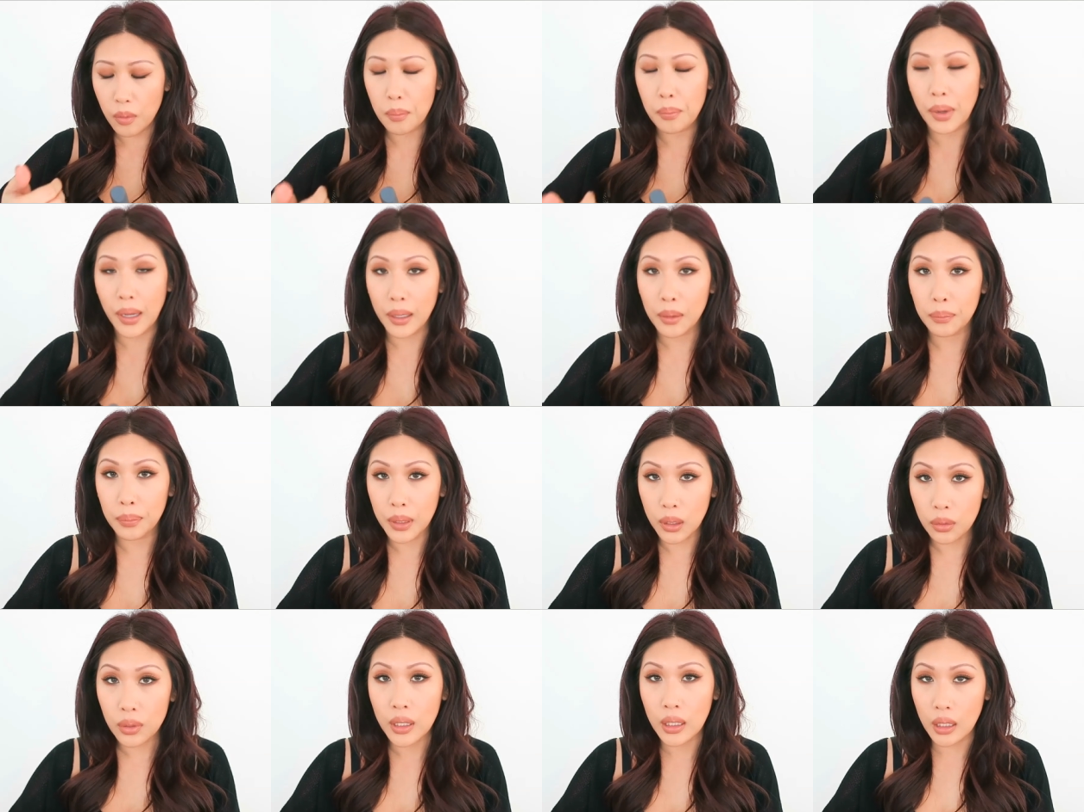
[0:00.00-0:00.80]
from Bite
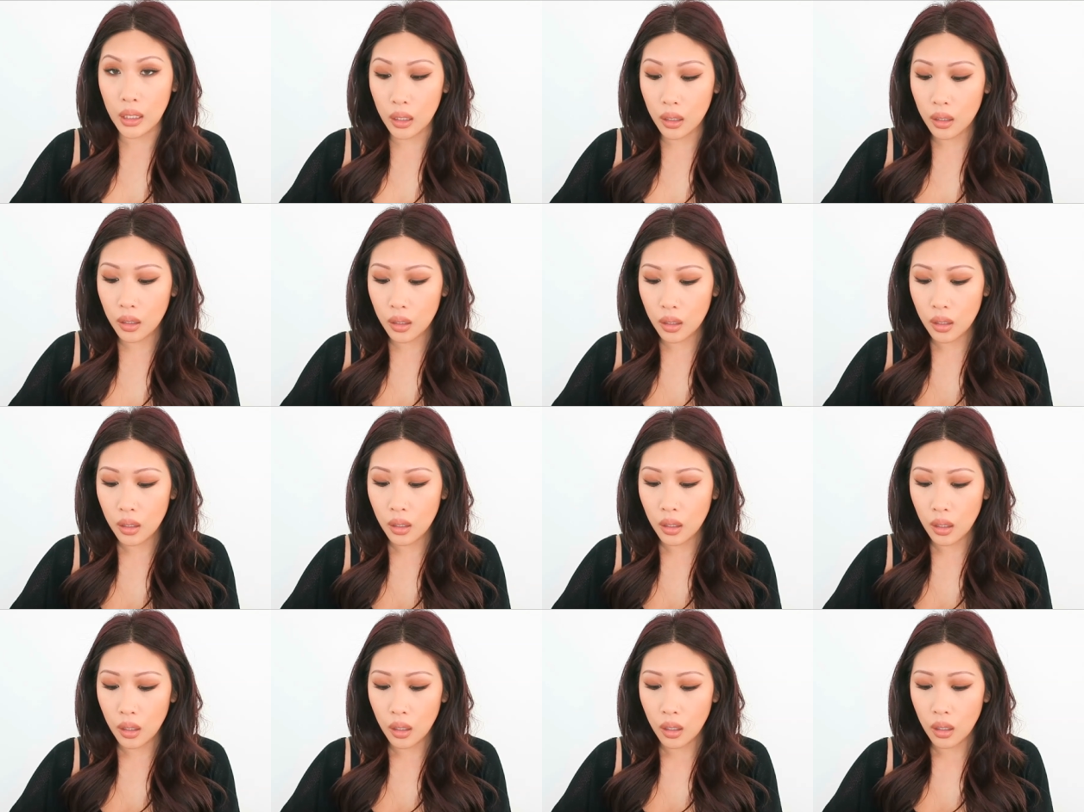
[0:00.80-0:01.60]
Beauty.
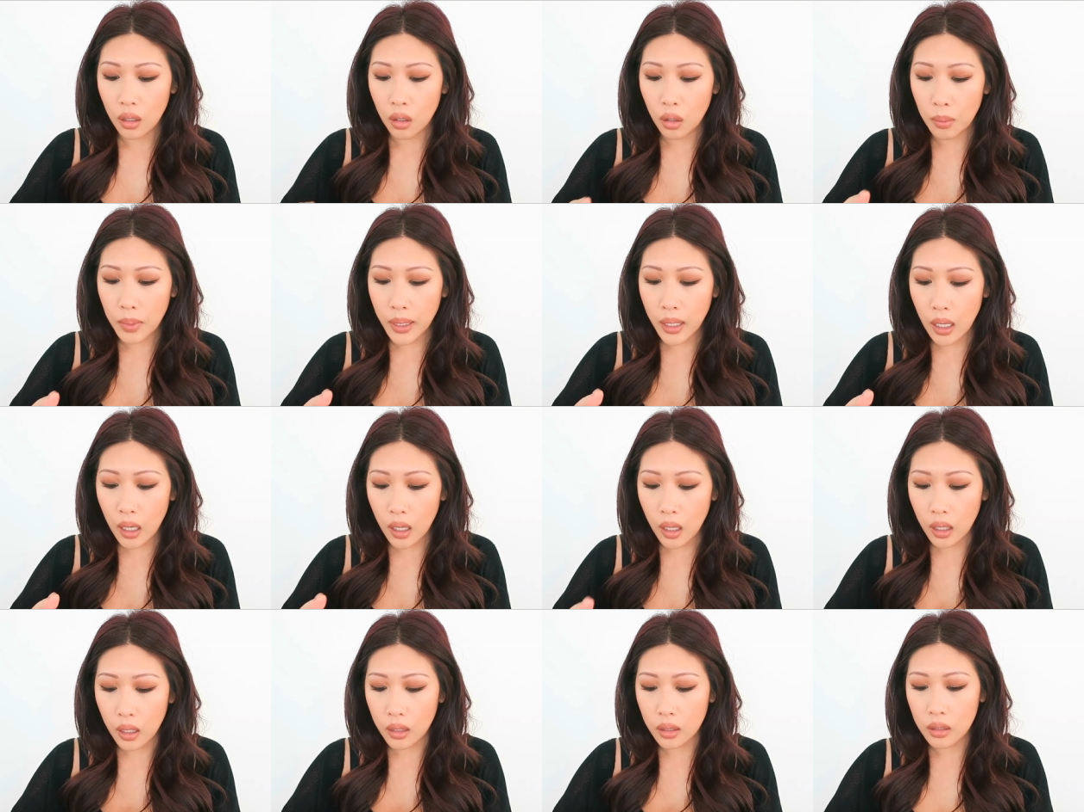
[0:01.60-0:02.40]
Oh my
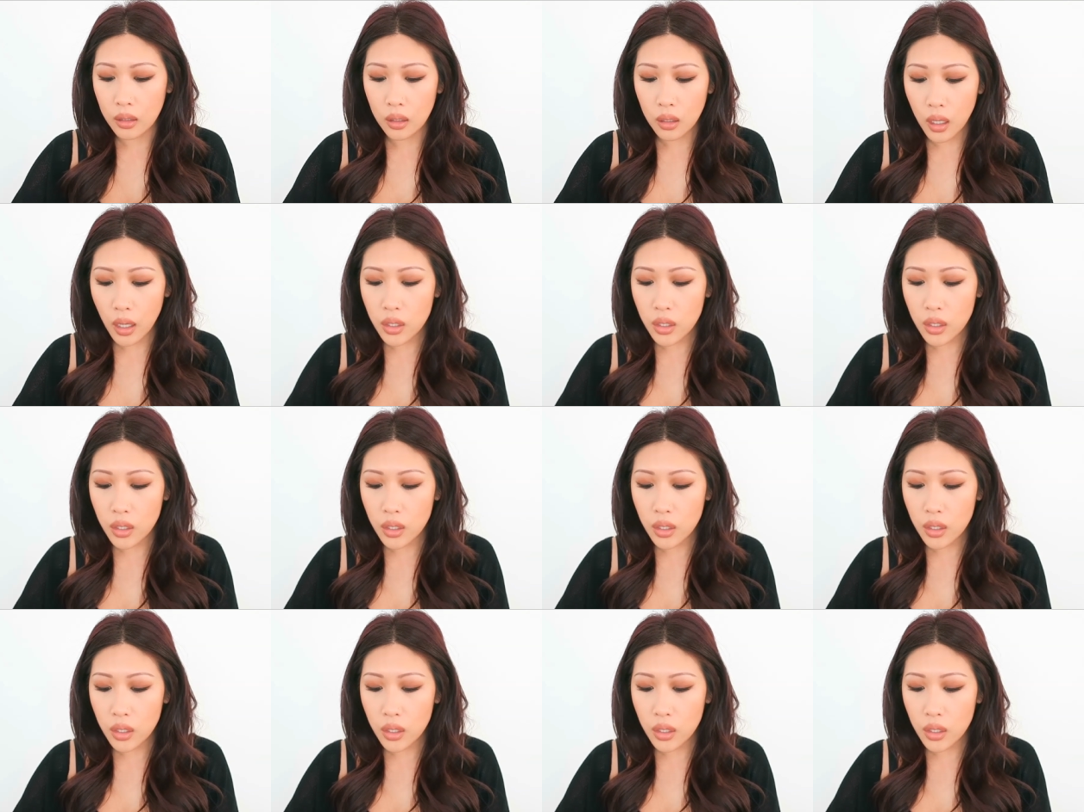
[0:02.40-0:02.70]
God.